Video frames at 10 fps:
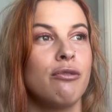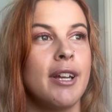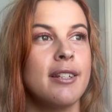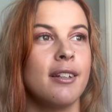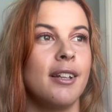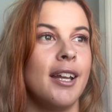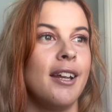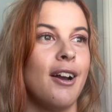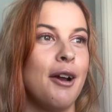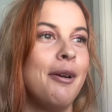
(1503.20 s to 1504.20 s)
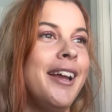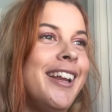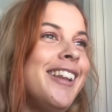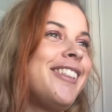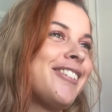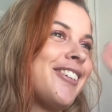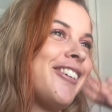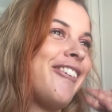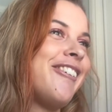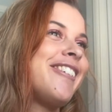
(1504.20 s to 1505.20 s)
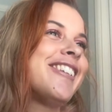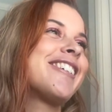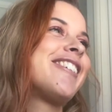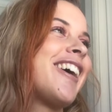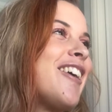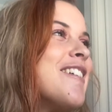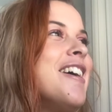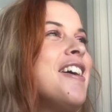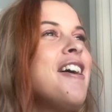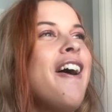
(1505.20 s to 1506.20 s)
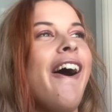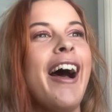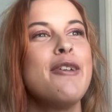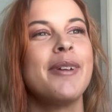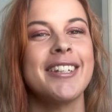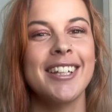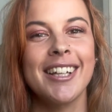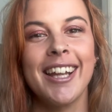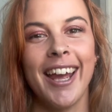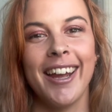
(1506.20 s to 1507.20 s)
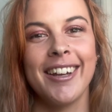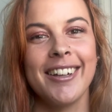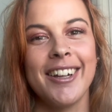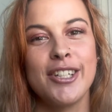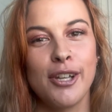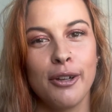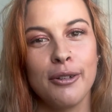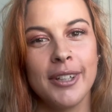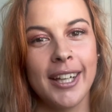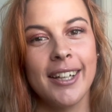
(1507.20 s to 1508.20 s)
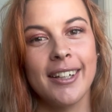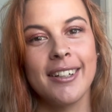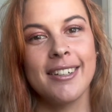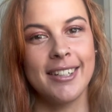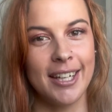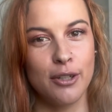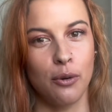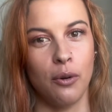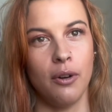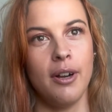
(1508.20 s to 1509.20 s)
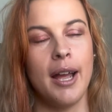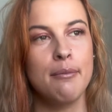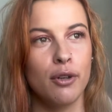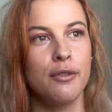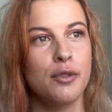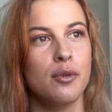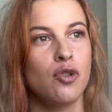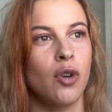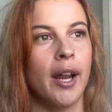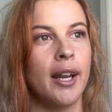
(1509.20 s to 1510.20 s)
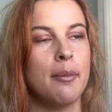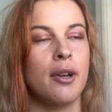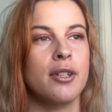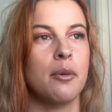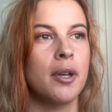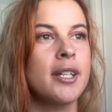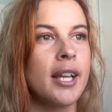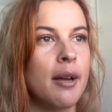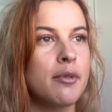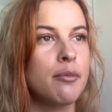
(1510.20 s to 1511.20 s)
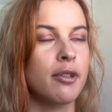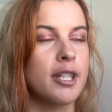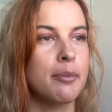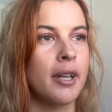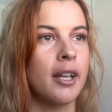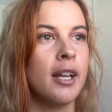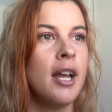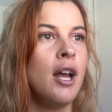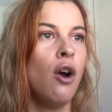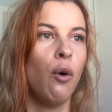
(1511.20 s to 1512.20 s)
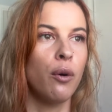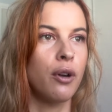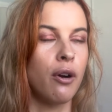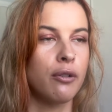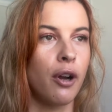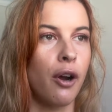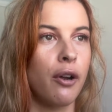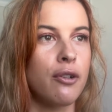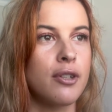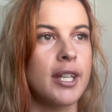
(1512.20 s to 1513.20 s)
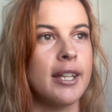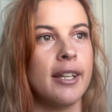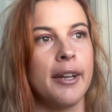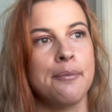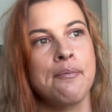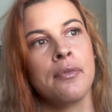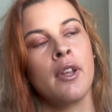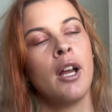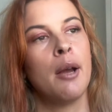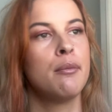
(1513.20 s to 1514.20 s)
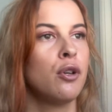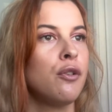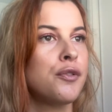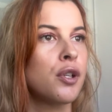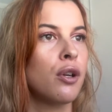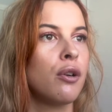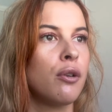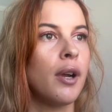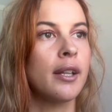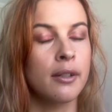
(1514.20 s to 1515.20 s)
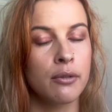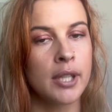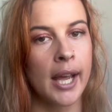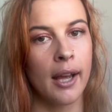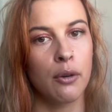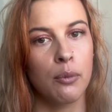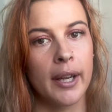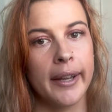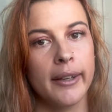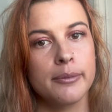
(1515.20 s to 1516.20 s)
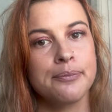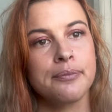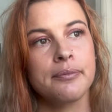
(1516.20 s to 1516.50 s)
recently I ran through all the crap. I basically had a 2-year detour. I moved to Australia because I wanted to come to Brisbane or Gold Coast. And then I moved to a little town where